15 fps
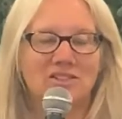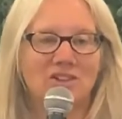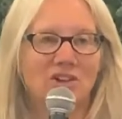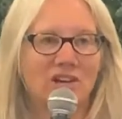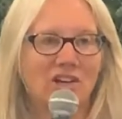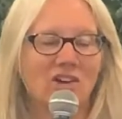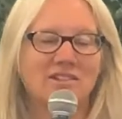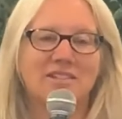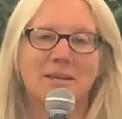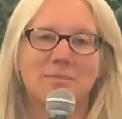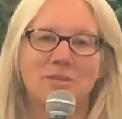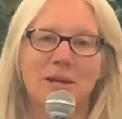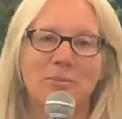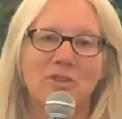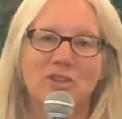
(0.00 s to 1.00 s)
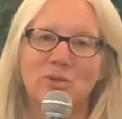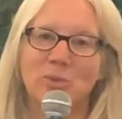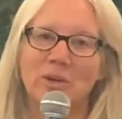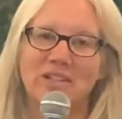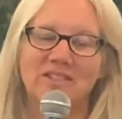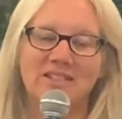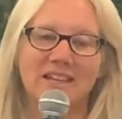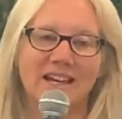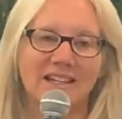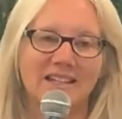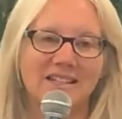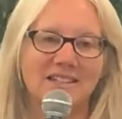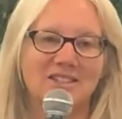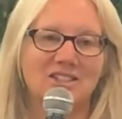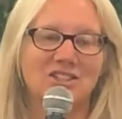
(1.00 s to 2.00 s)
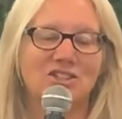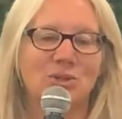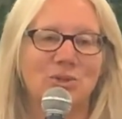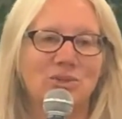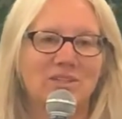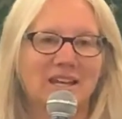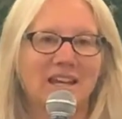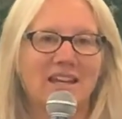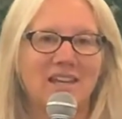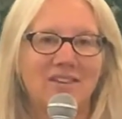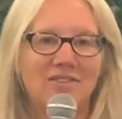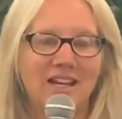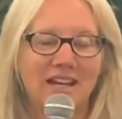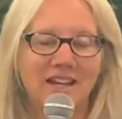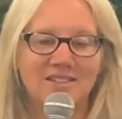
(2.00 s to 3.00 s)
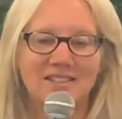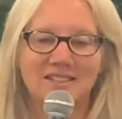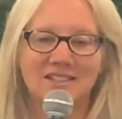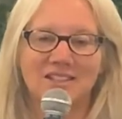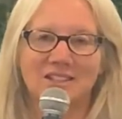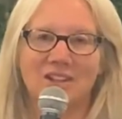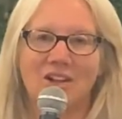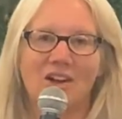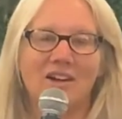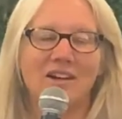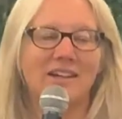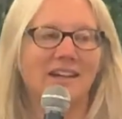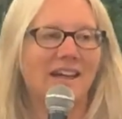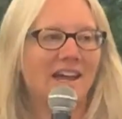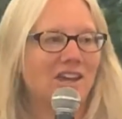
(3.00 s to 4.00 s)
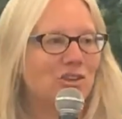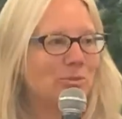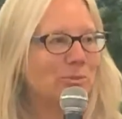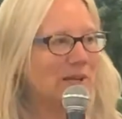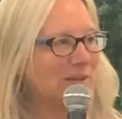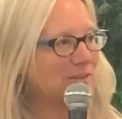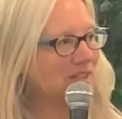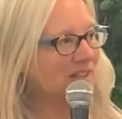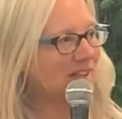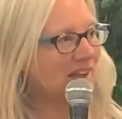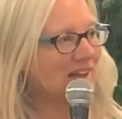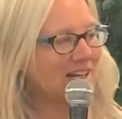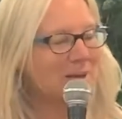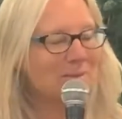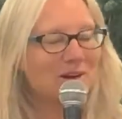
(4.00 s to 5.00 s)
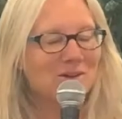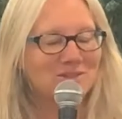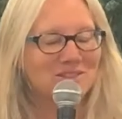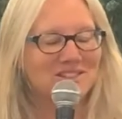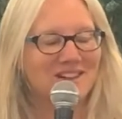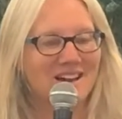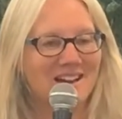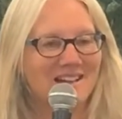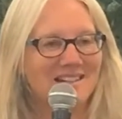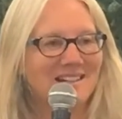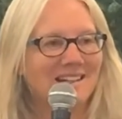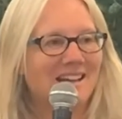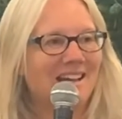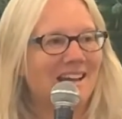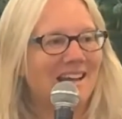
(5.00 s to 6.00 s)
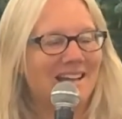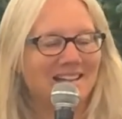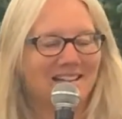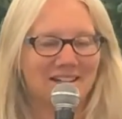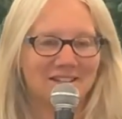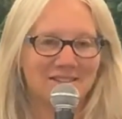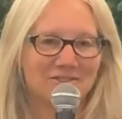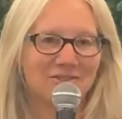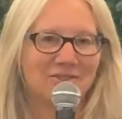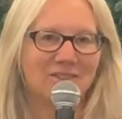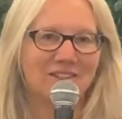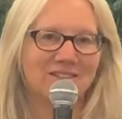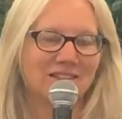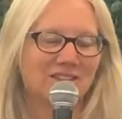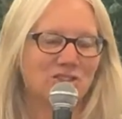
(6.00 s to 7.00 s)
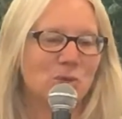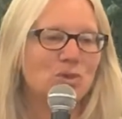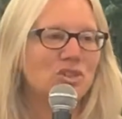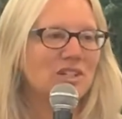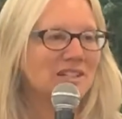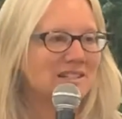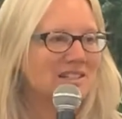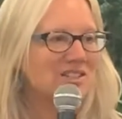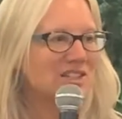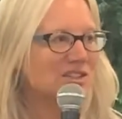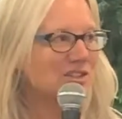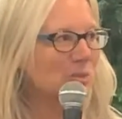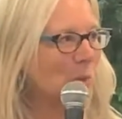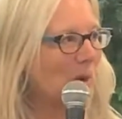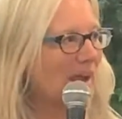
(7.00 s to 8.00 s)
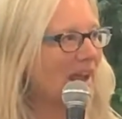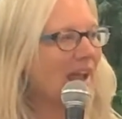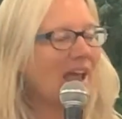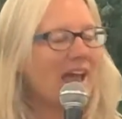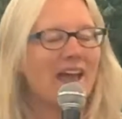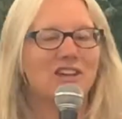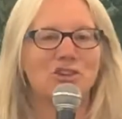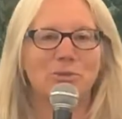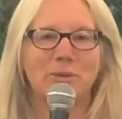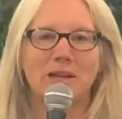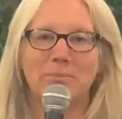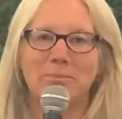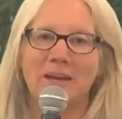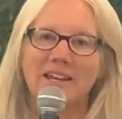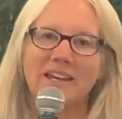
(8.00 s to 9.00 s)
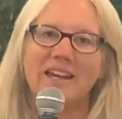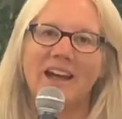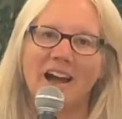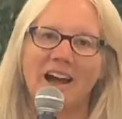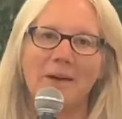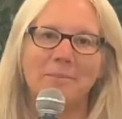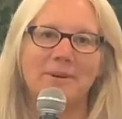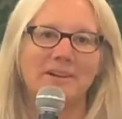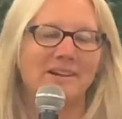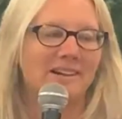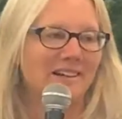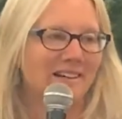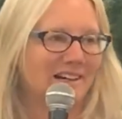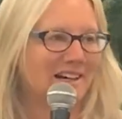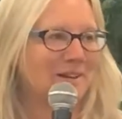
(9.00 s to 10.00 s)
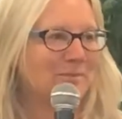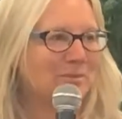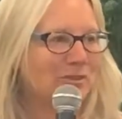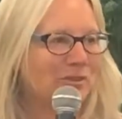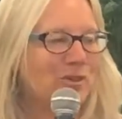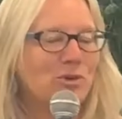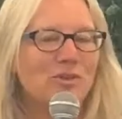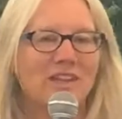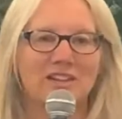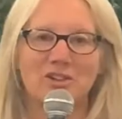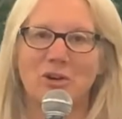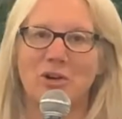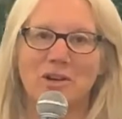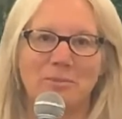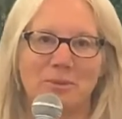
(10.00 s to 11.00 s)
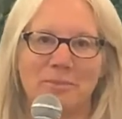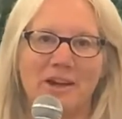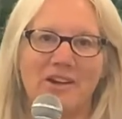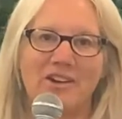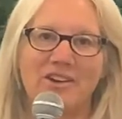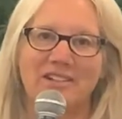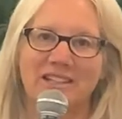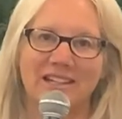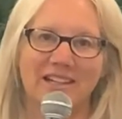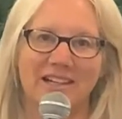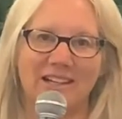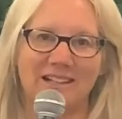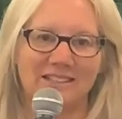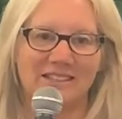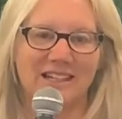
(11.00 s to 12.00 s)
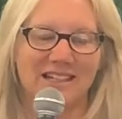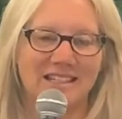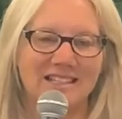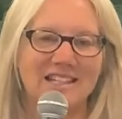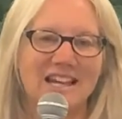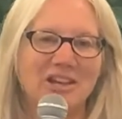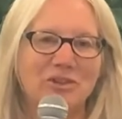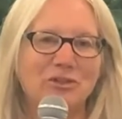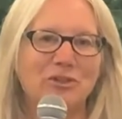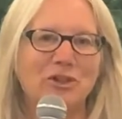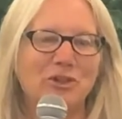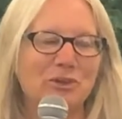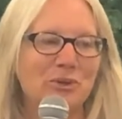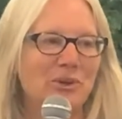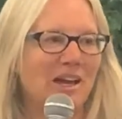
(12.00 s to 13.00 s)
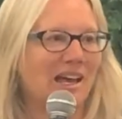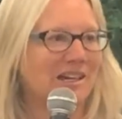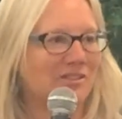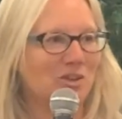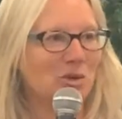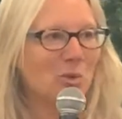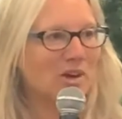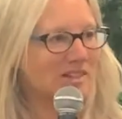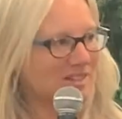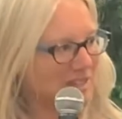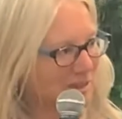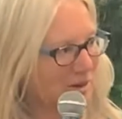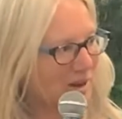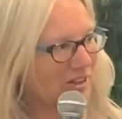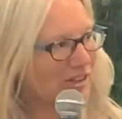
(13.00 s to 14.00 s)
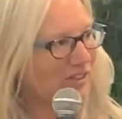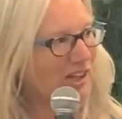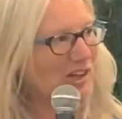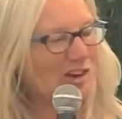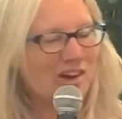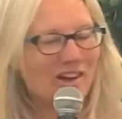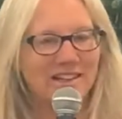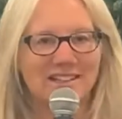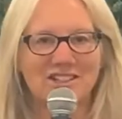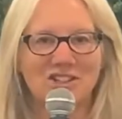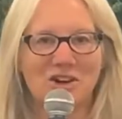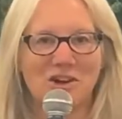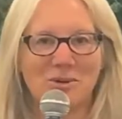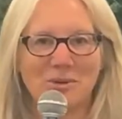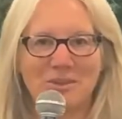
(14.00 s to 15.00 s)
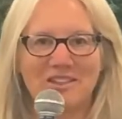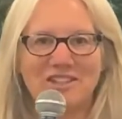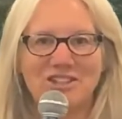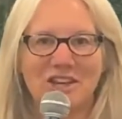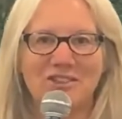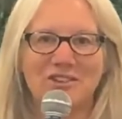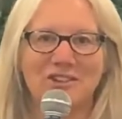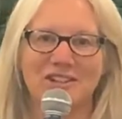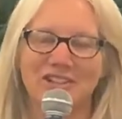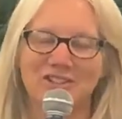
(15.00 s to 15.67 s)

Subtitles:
starting on September the 22nd. It's a Tuesday evening at 6 o'clock. You'll be able to line up outside in a socially distanced way, and you'll be picking up food that's already prepared in a container for you. And if you want to sit around on the lawn and talk with each other in